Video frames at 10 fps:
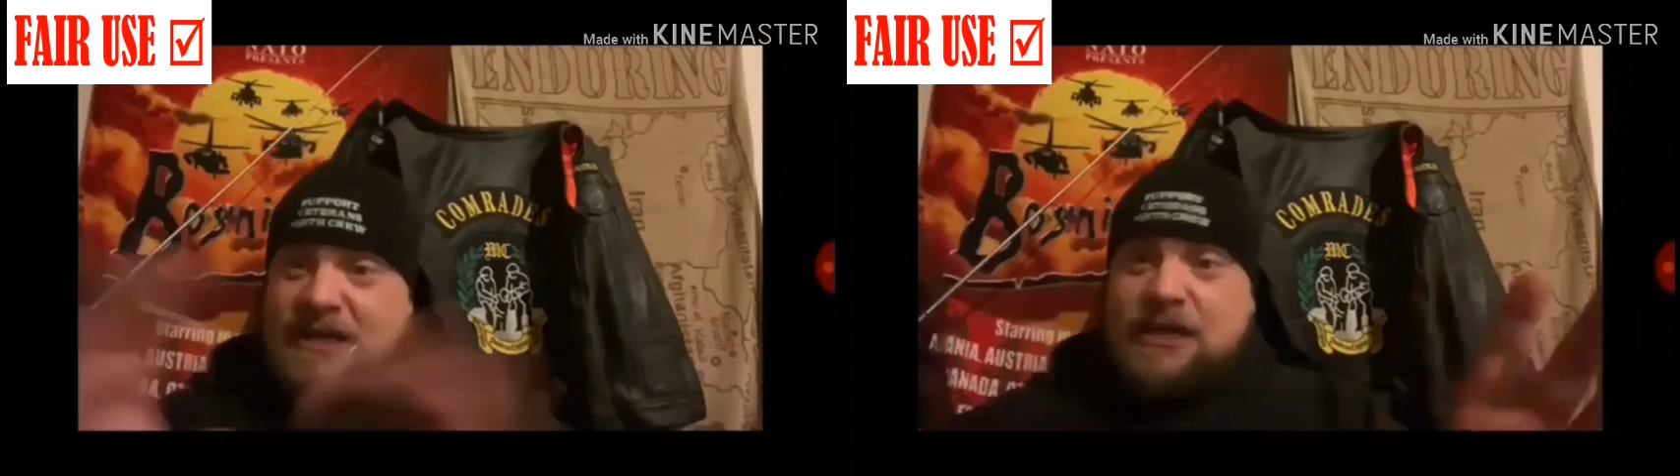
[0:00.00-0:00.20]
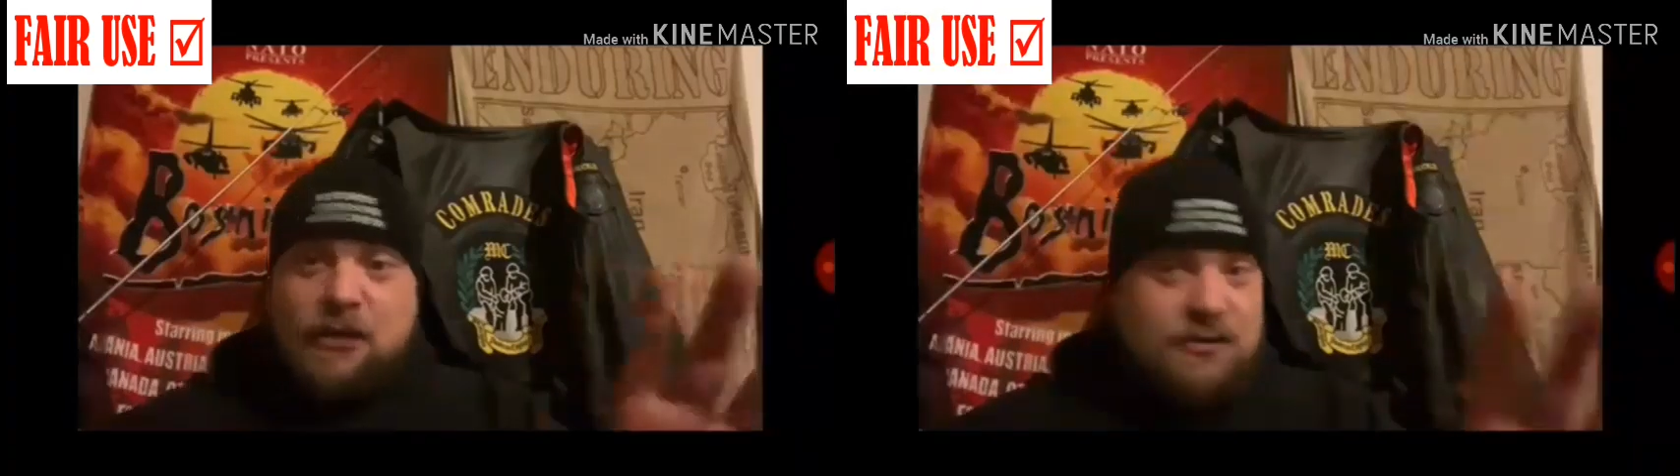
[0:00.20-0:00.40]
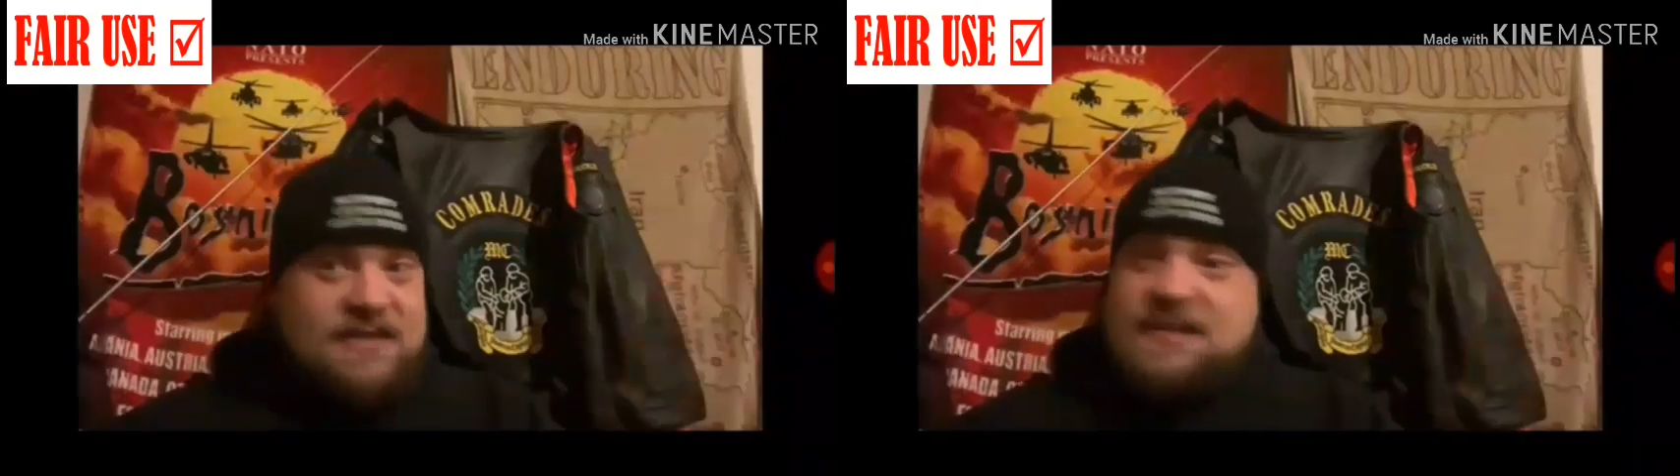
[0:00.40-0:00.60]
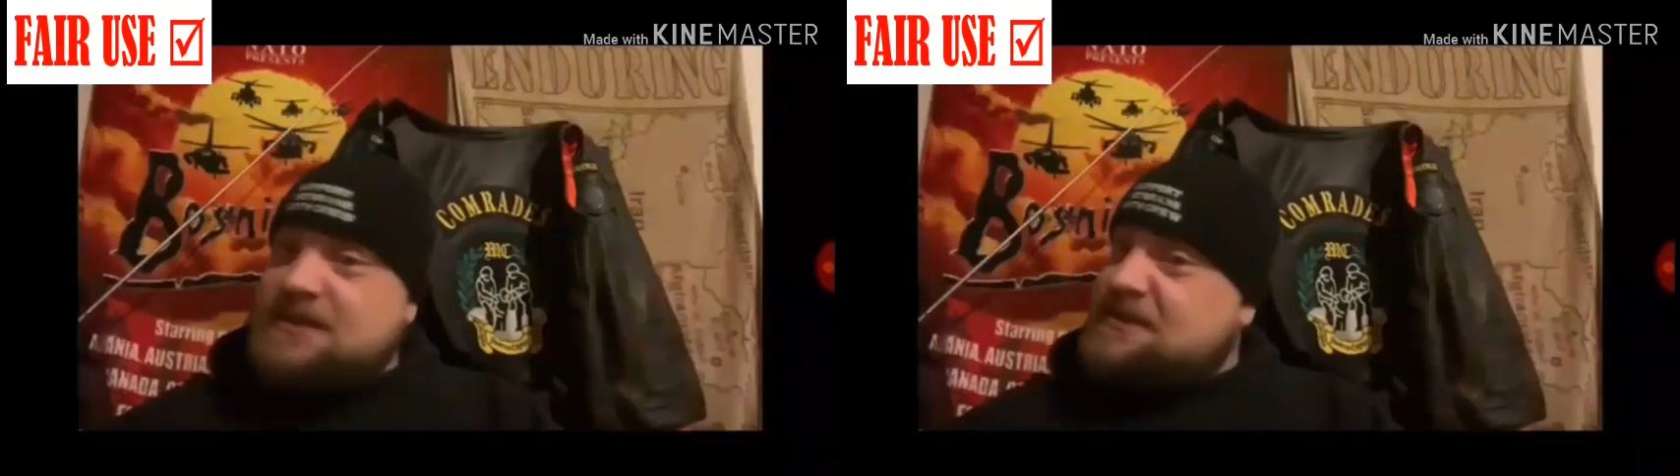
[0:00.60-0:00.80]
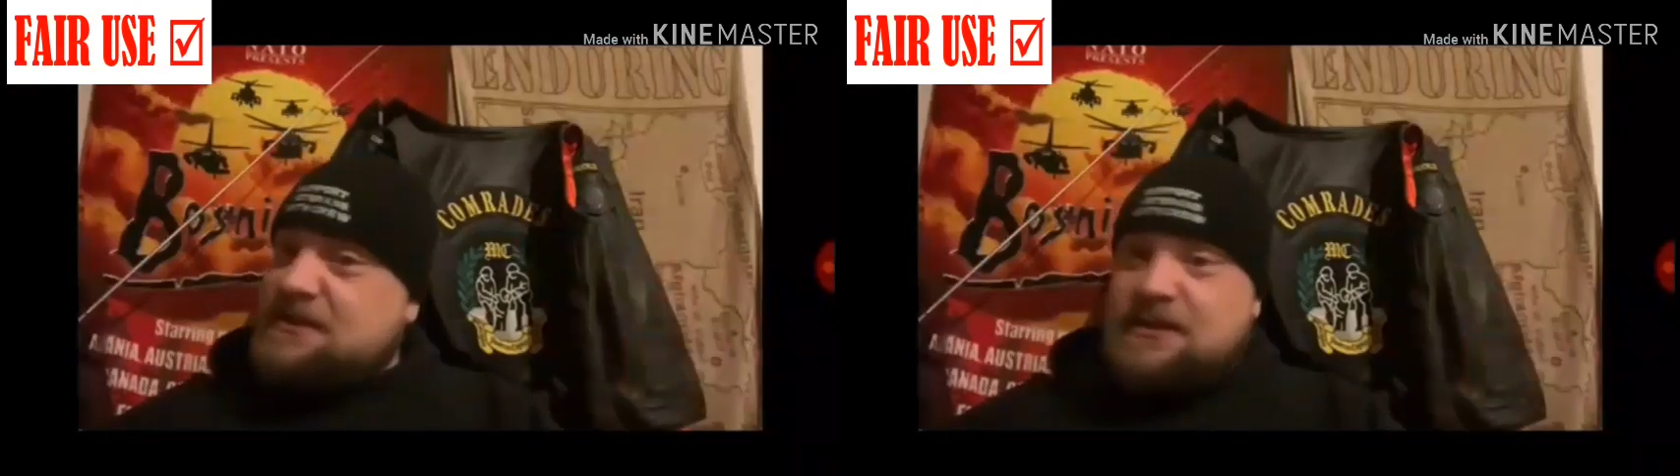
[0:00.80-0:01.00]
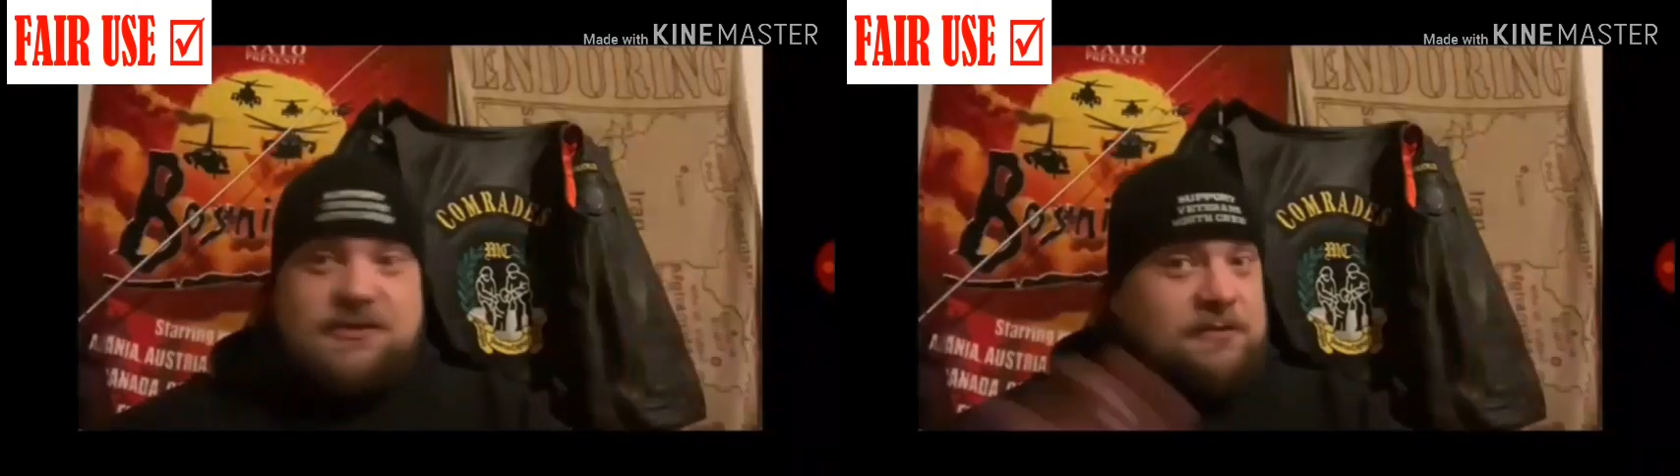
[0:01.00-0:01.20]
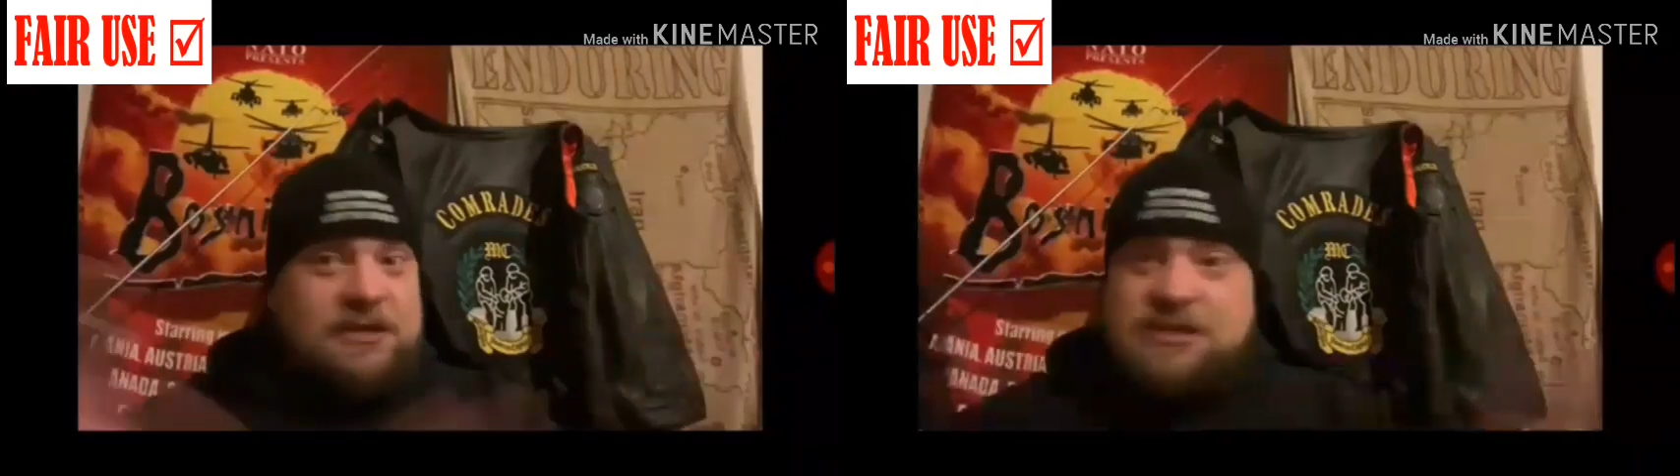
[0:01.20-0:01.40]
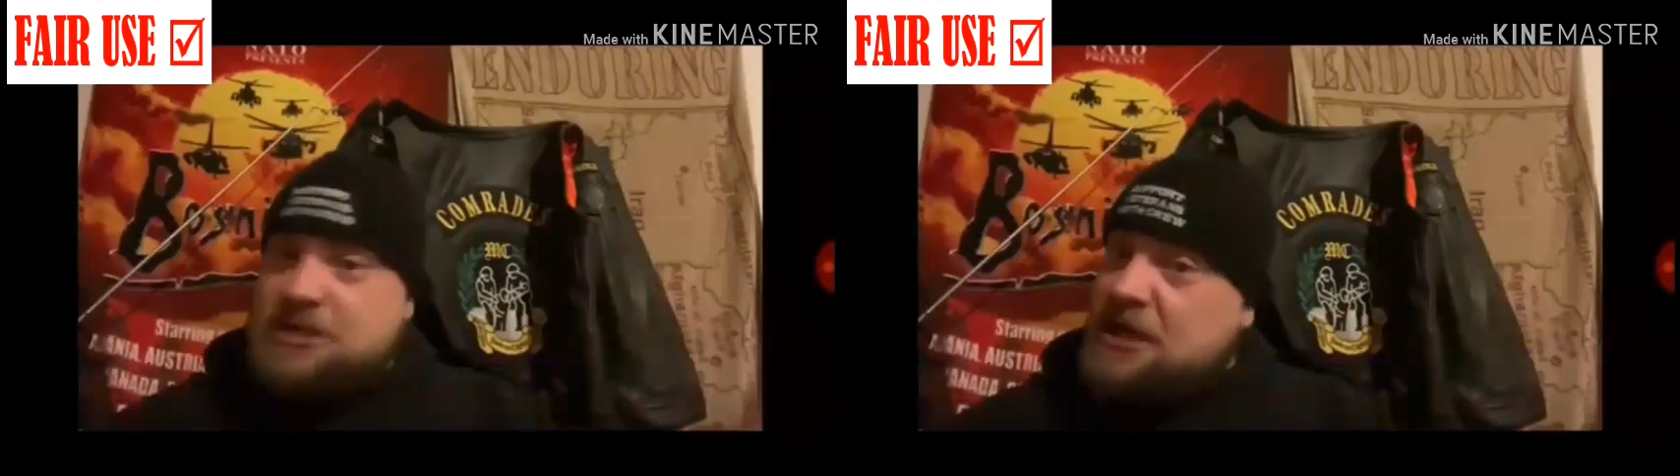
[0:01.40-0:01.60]
Let me start with
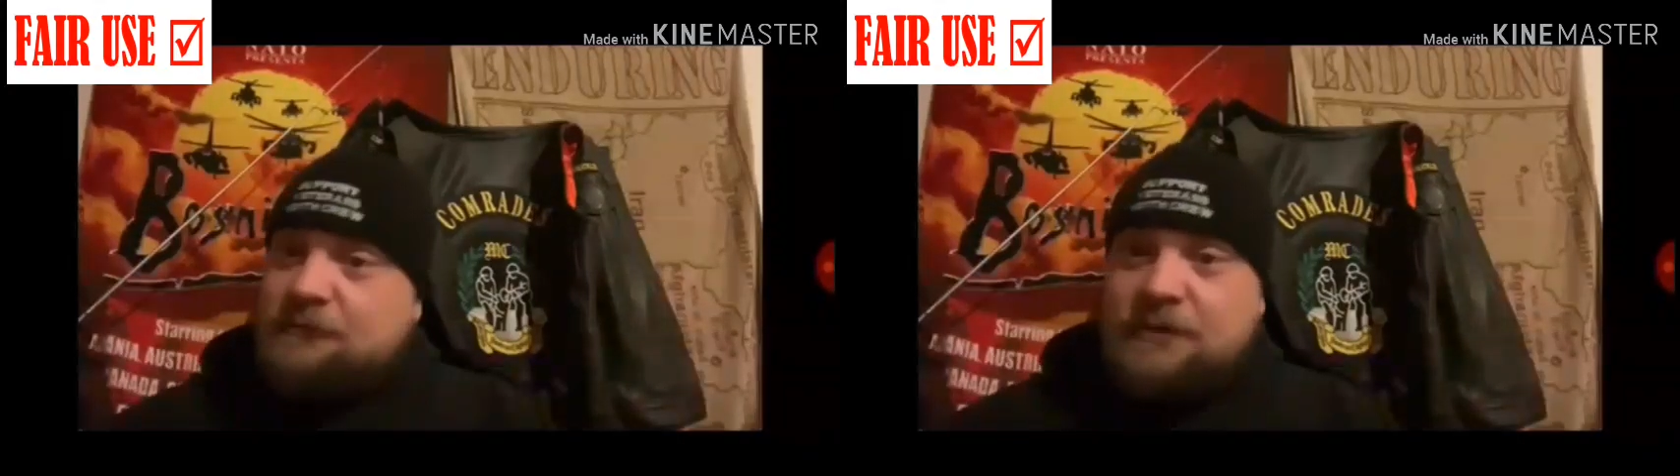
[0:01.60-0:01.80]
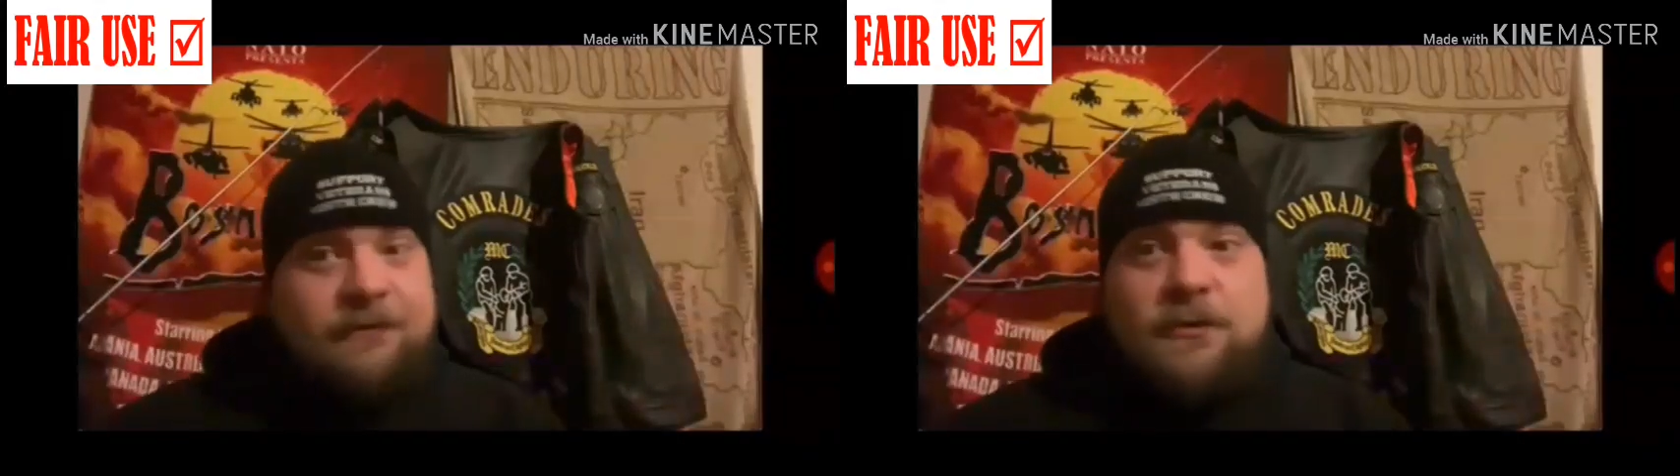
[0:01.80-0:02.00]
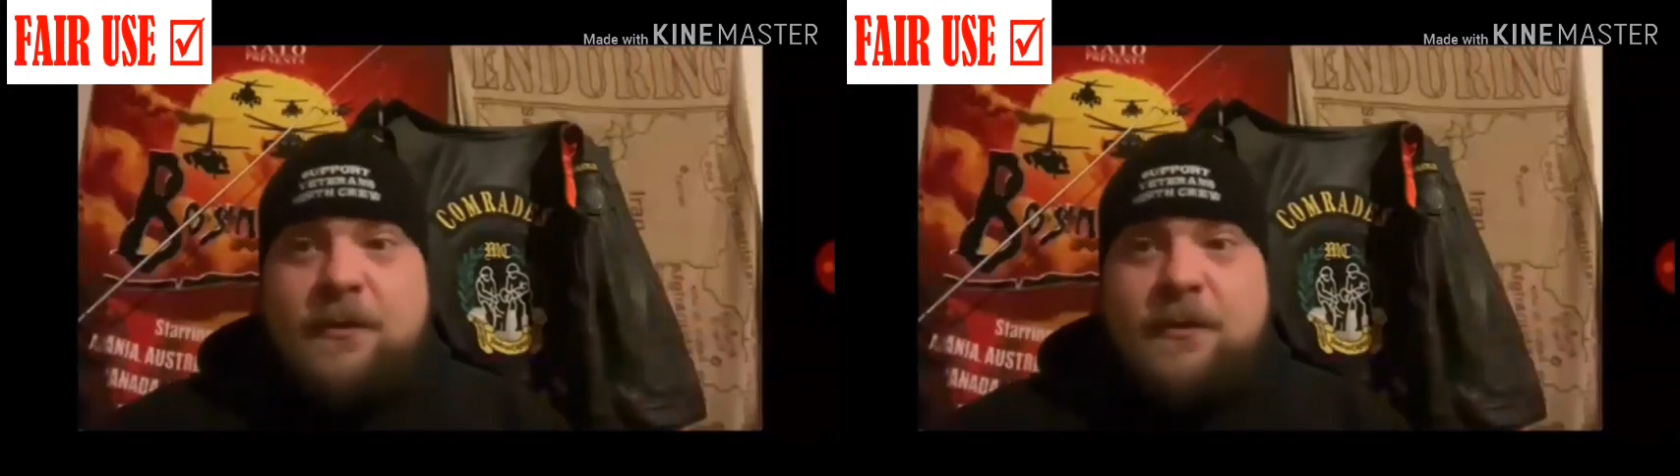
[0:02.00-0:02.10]
telling you a little